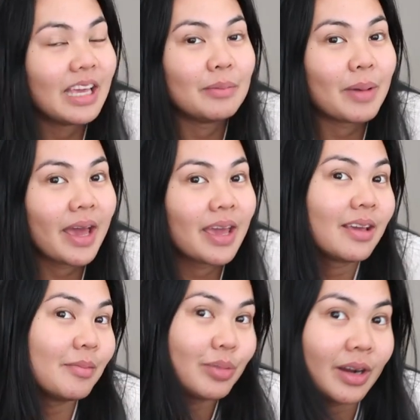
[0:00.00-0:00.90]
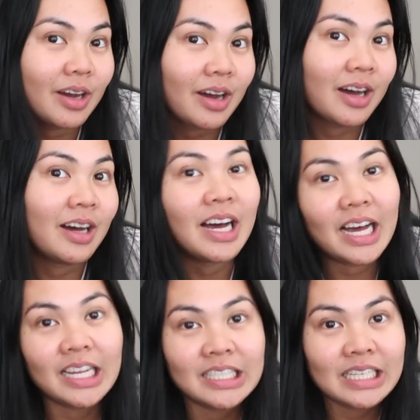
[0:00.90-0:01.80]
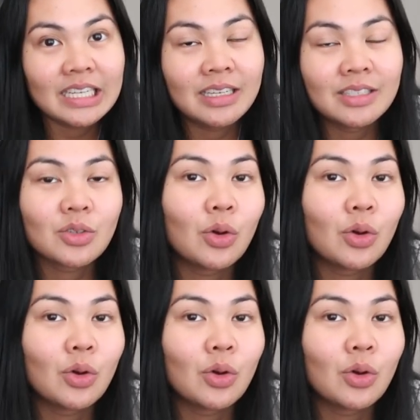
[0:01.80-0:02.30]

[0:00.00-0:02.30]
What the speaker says: in my bra undies,